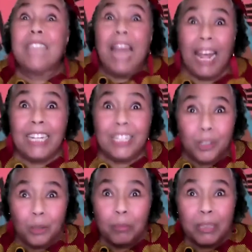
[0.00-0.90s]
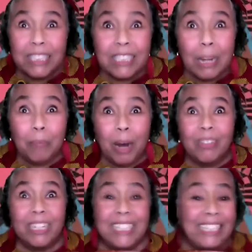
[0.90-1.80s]
thank you, Mr.
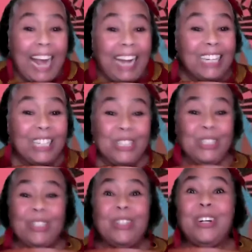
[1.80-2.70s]
Monkey, thank you.